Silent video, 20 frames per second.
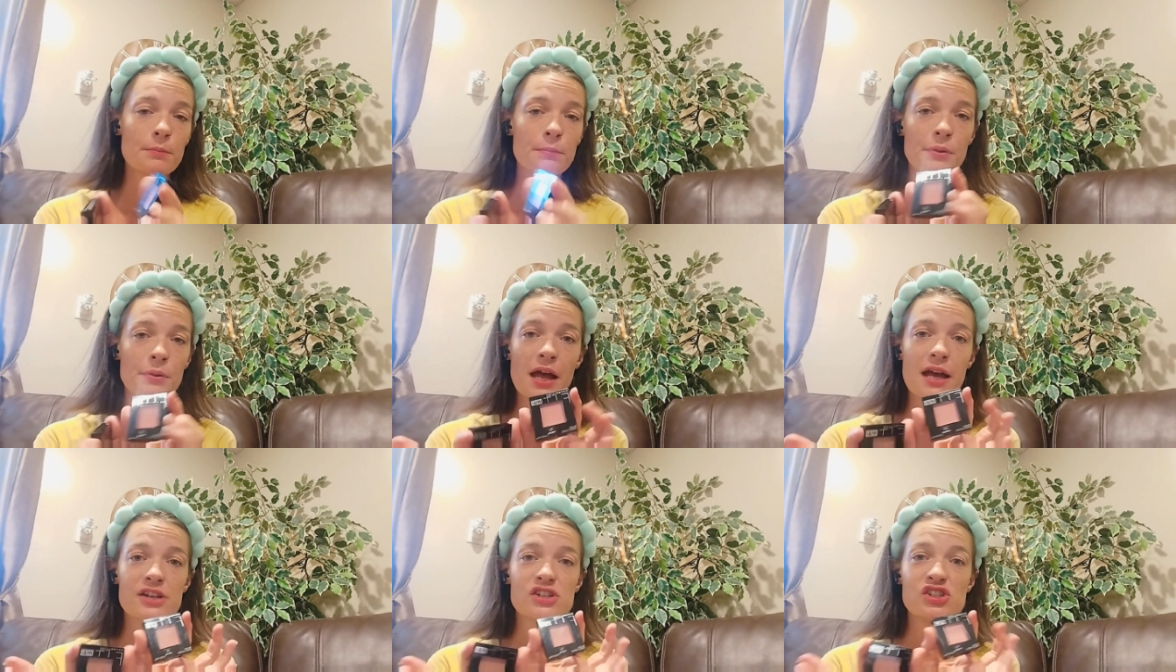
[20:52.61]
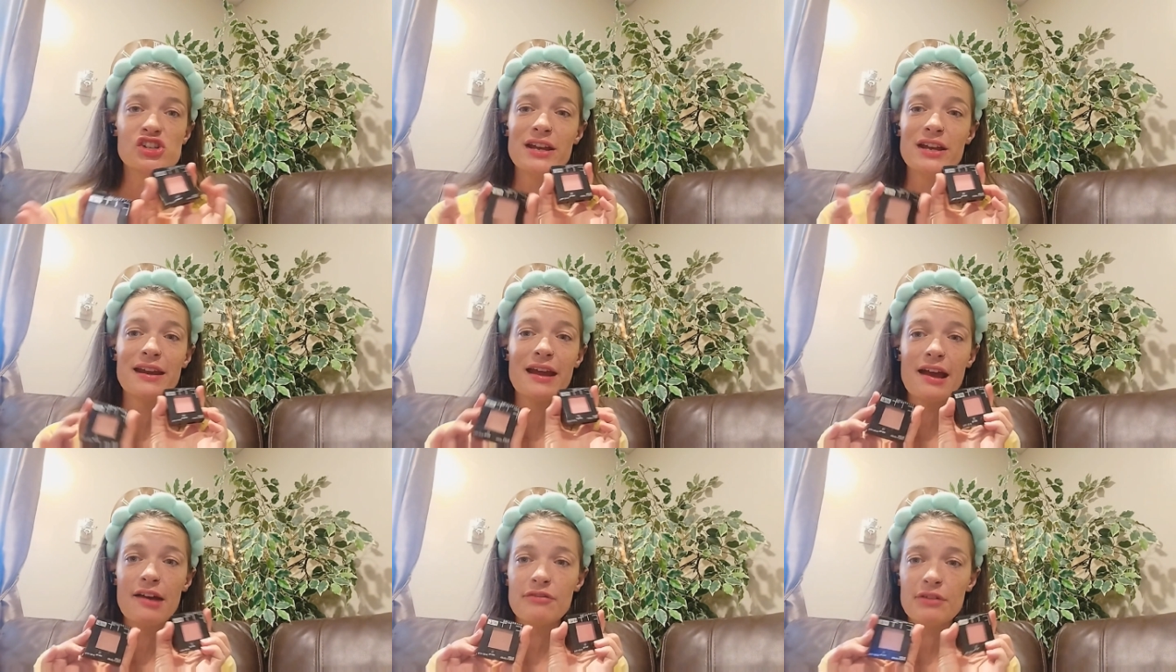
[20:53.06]
blush,
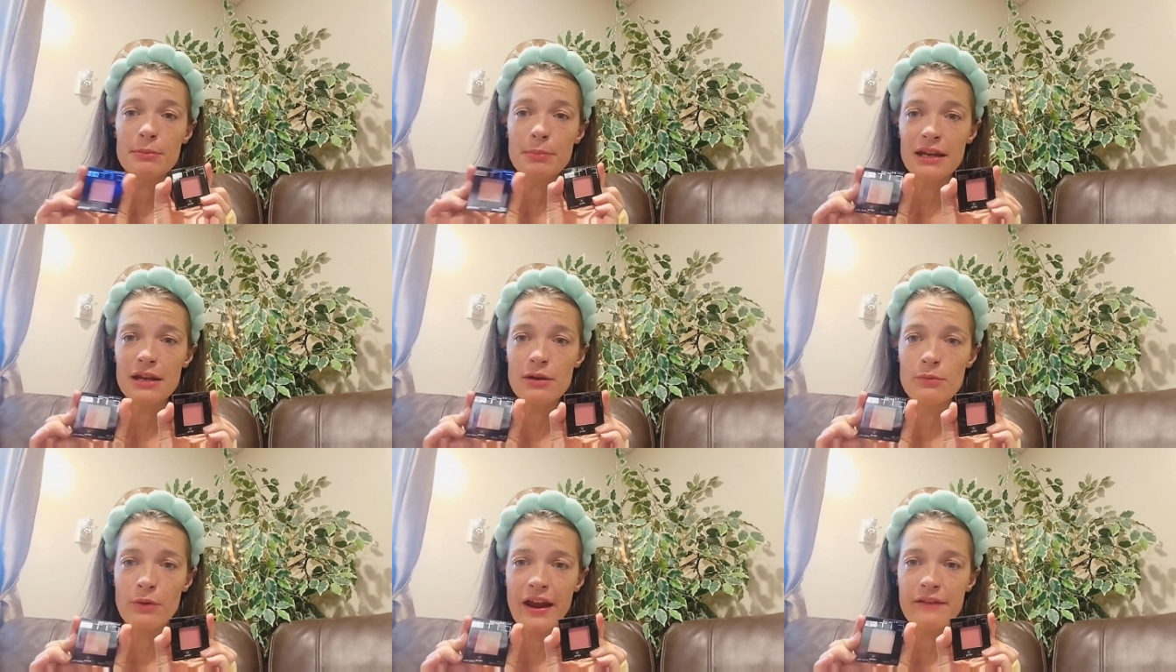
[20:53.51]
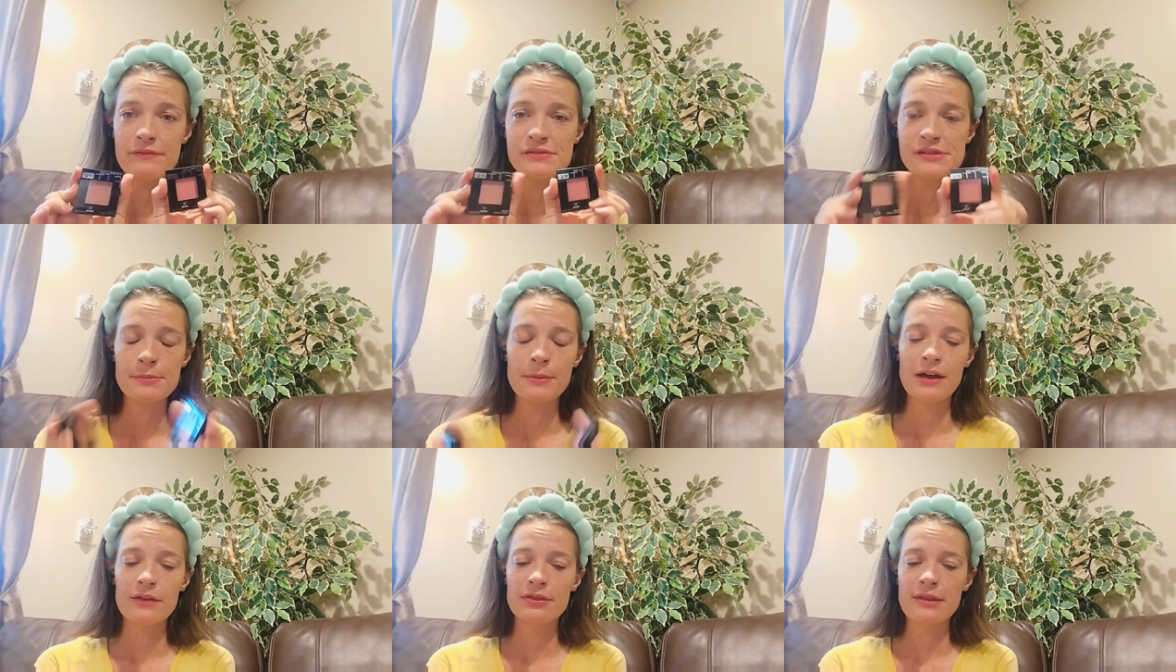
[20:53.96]
and everybody
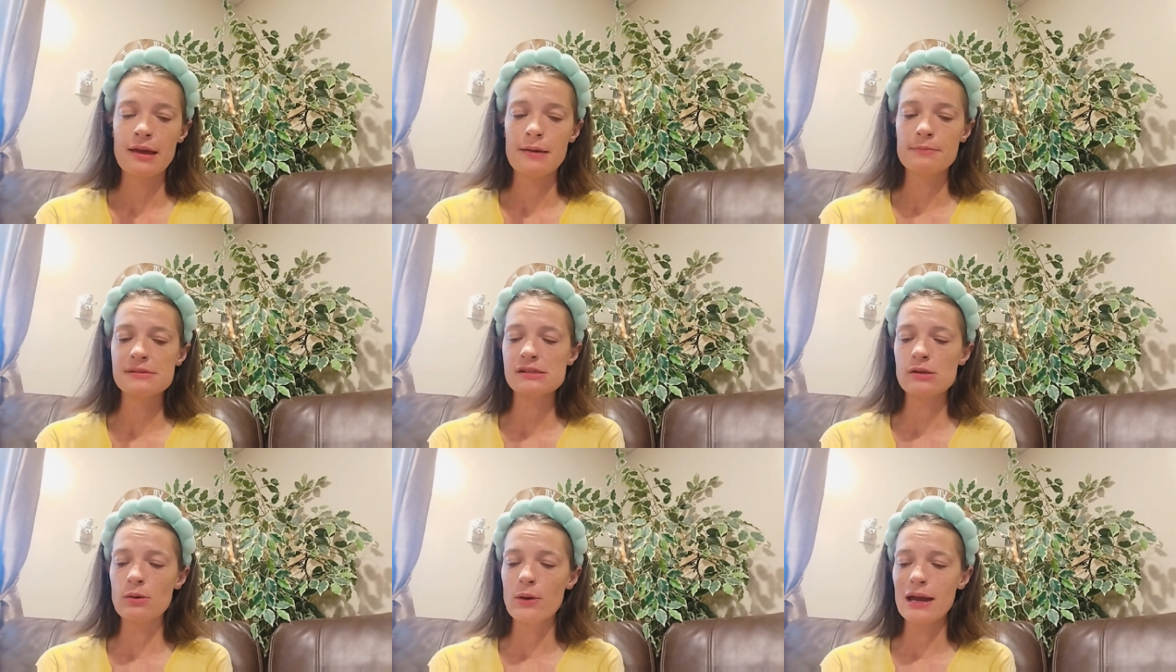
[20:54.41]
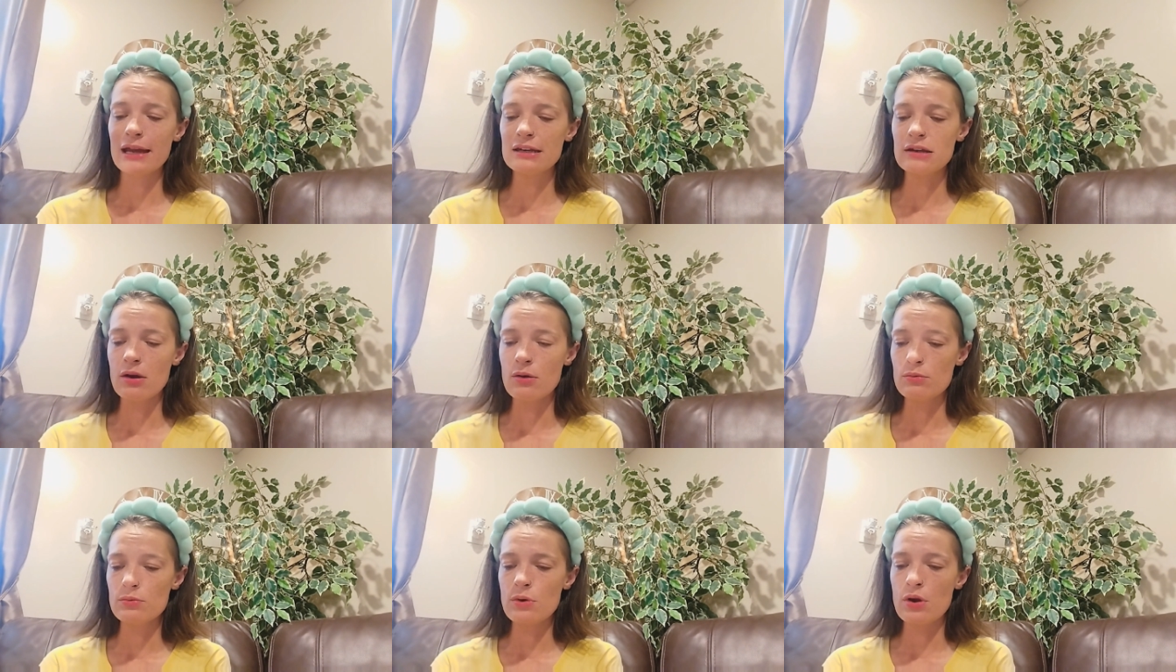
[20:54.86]
raves about them, so I
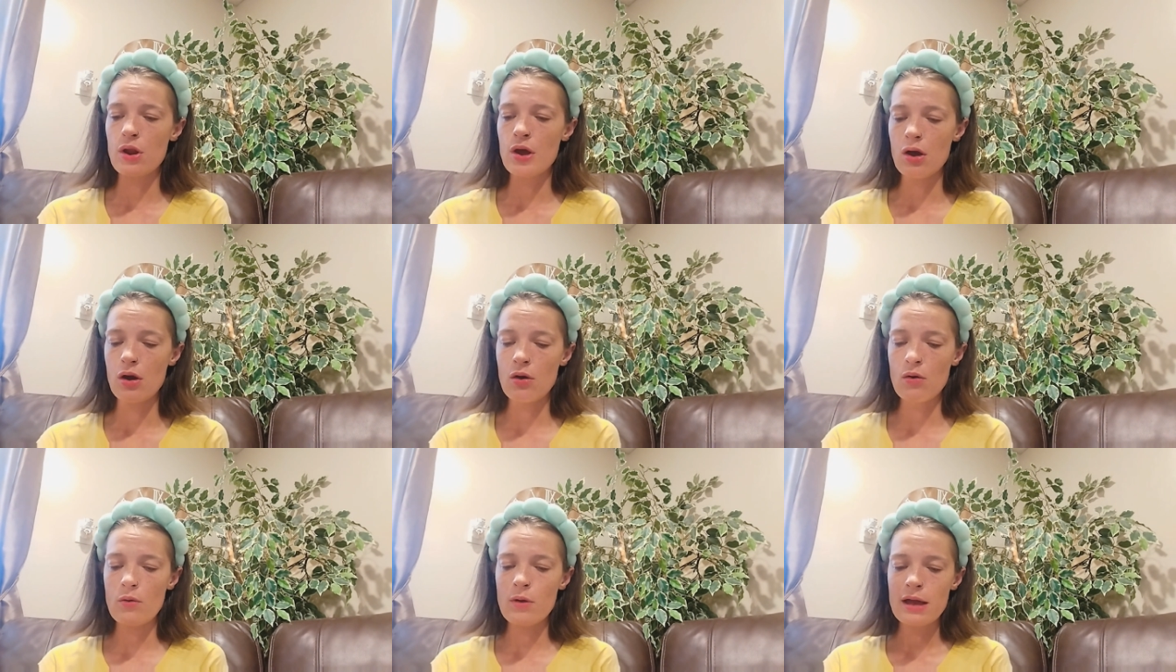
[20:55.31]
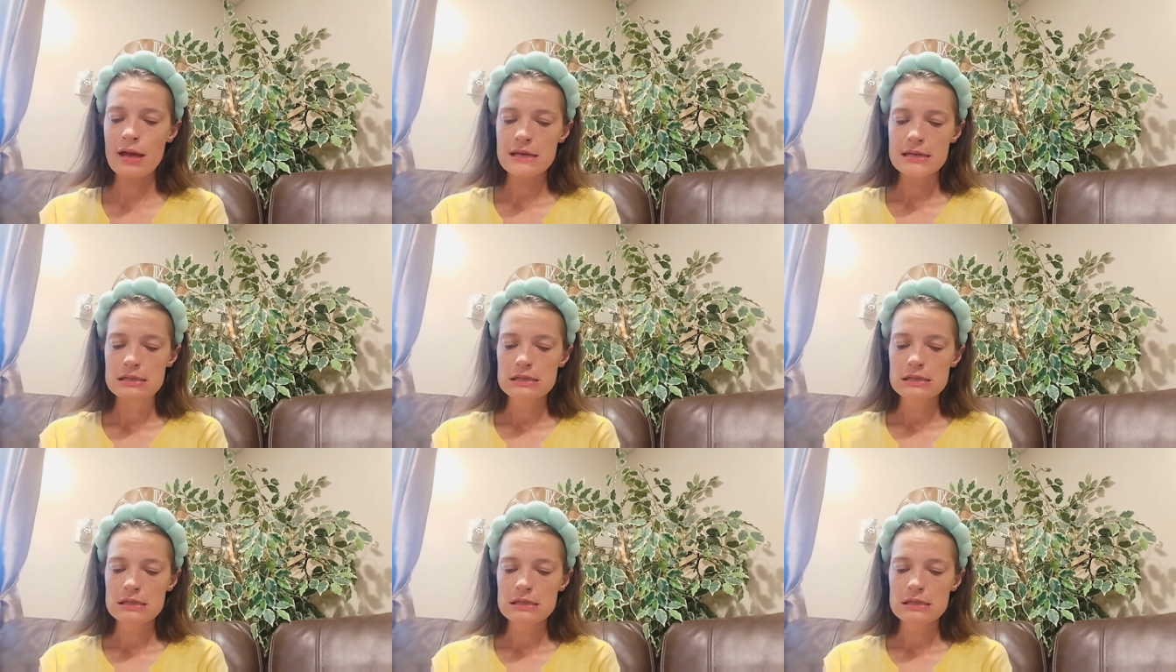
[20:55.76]
don't know.